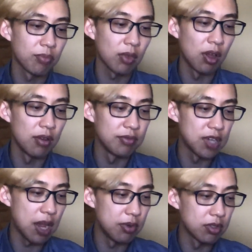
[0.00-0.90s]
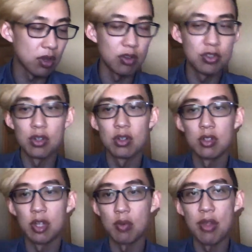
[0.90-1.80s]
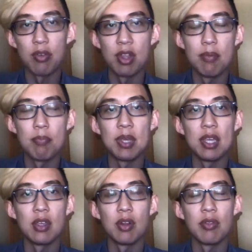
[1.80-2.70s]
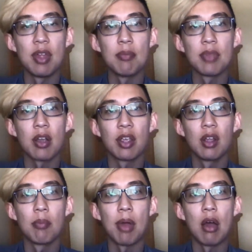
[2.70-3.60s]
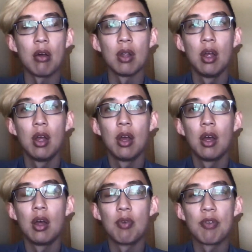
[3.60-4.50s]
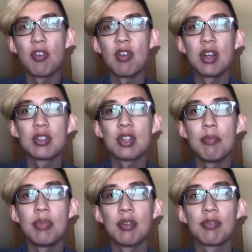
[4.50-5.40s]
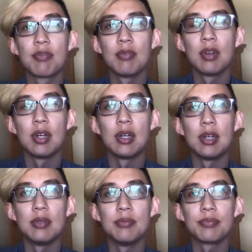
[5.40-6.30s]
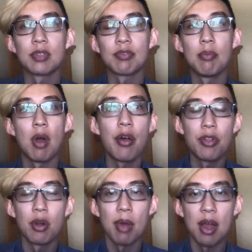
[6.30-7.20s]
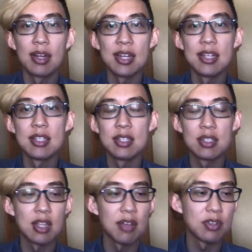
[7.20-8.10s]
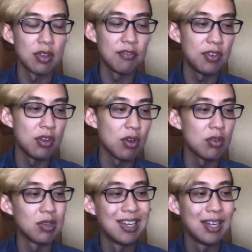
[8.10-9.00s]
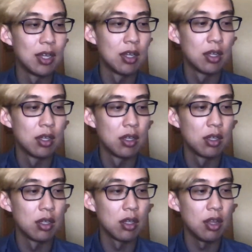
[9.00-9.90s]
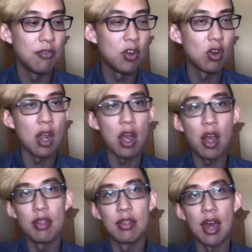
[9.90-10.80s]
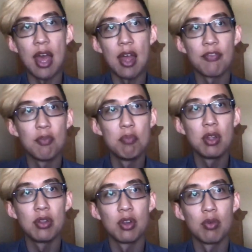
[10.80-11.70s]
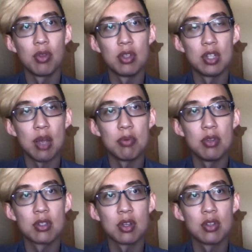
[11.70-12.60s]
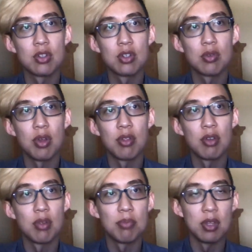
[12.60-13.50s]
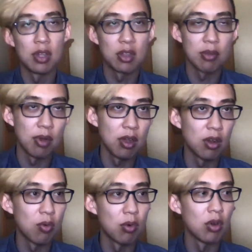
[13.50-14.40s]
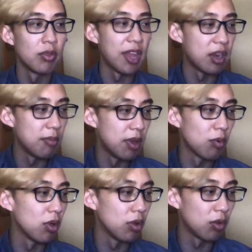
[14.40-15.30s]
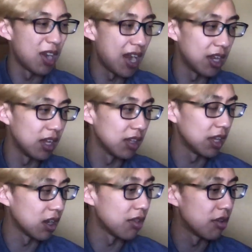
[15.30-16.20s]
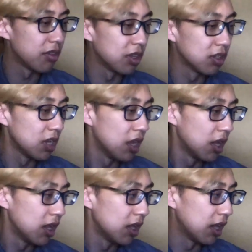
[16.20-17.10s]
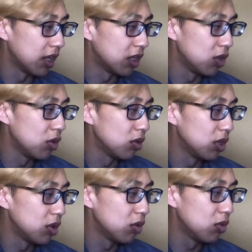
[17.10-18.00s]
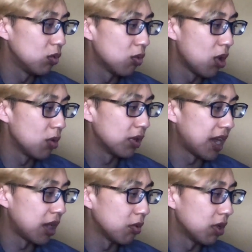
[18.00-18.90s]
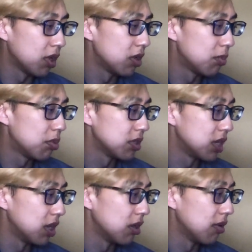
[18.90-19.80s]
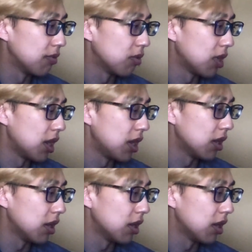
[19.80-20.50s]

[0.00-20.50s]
of Japanese culture, like whether it be, you know, them talking about referring something from other mangas and stuff. So if you're not that familiar with the Japanese culture, whether it be like the manga world, anime world, or any like other thing, like you won't get 100% of what